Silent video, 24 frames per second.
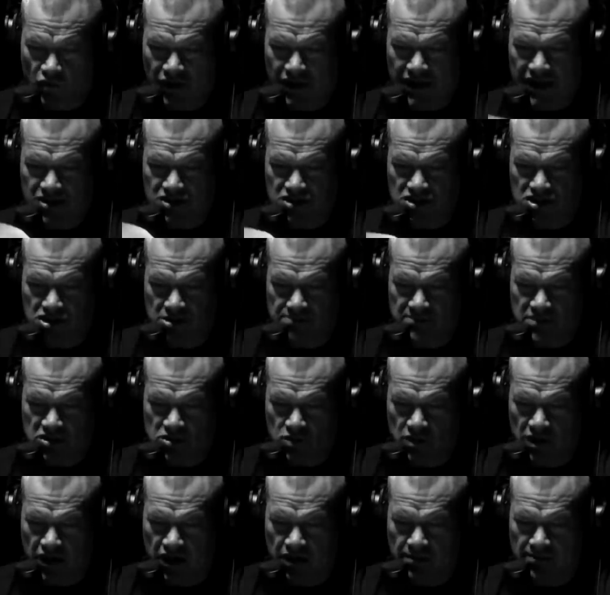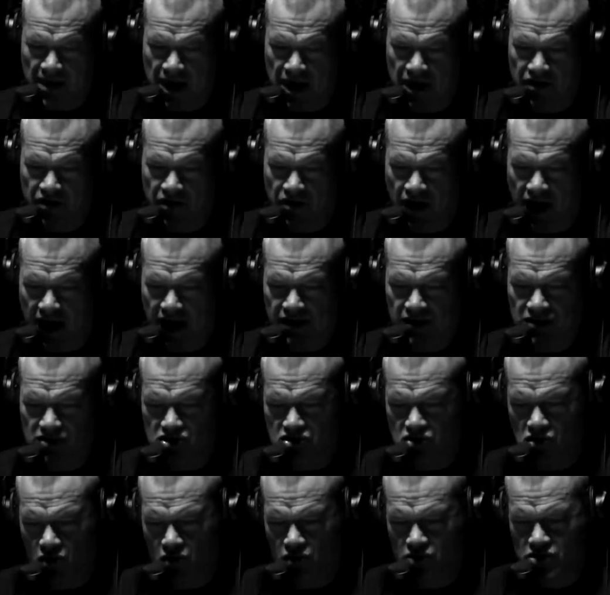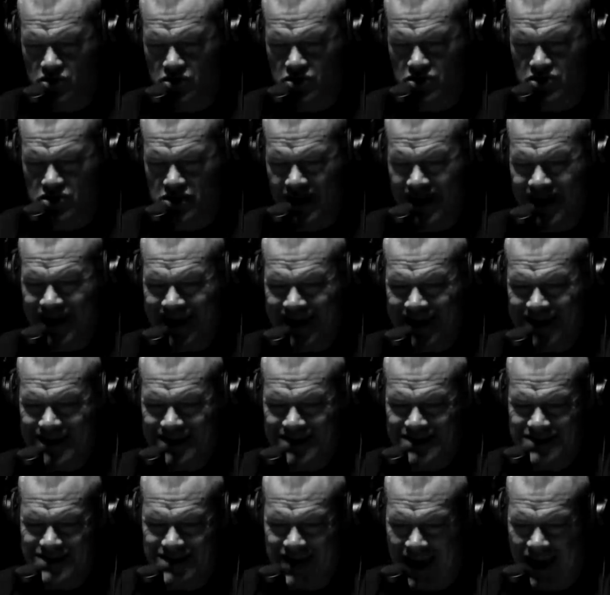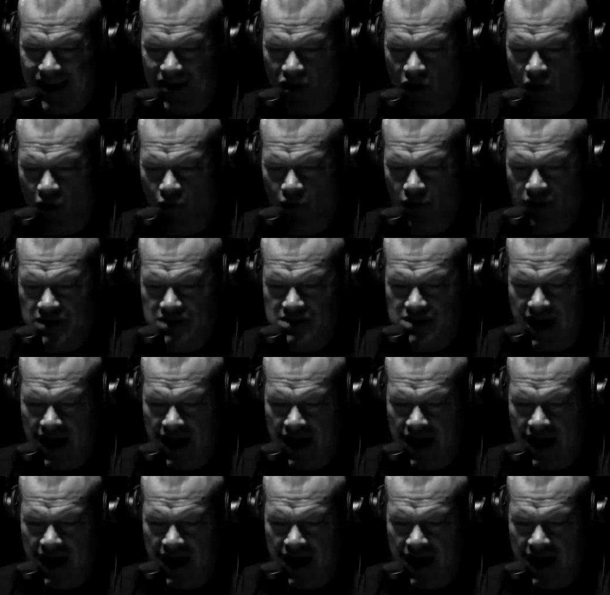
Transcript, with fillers: relationship between a commander and his soldiers is and always